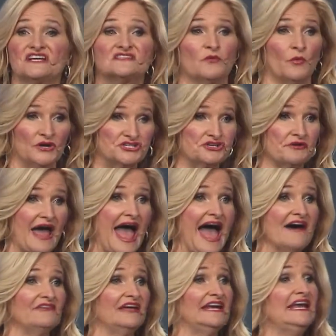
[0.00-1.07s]
doesn't want you to
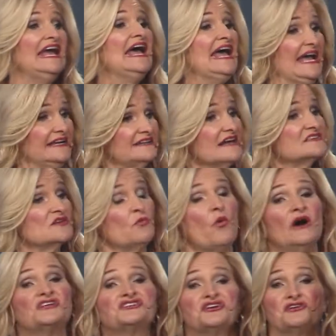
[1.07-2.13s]
have any, and doesn't
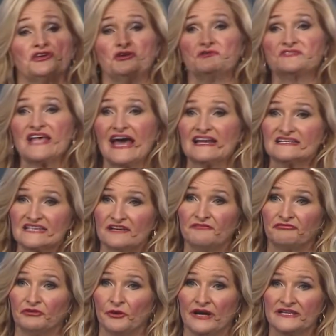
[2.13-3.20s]
want you to use that as
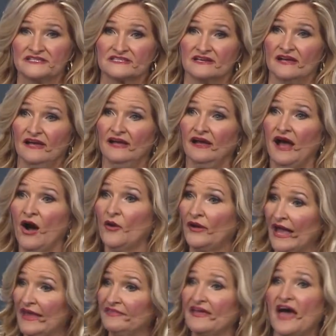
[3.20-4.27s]
influence.
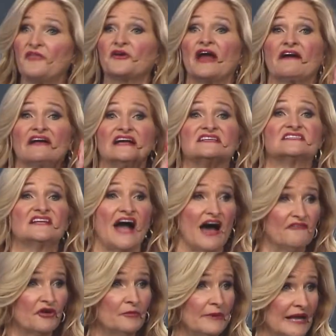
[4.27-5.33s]
Okay, the other area is
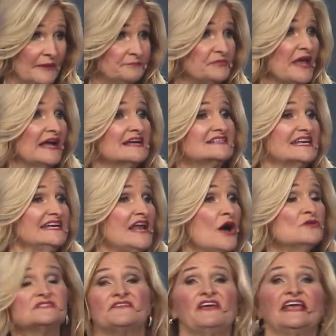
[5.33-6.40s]
government, because he
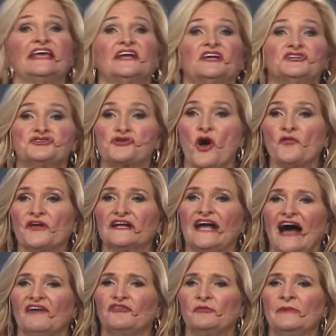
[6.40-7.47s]
knows if he can control the
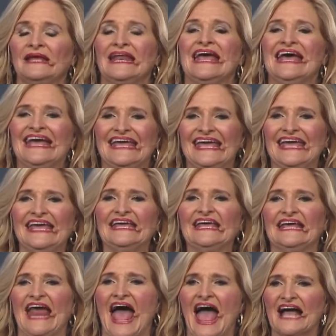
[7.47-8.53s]
government, he
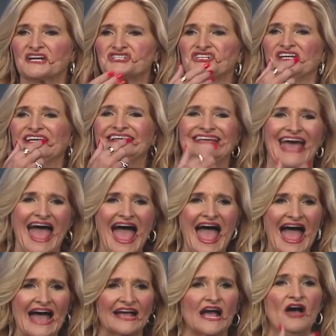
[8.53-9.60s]
can actually
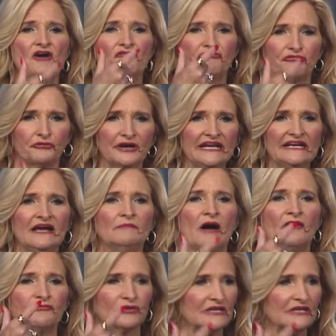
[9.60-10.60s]
gag freedom of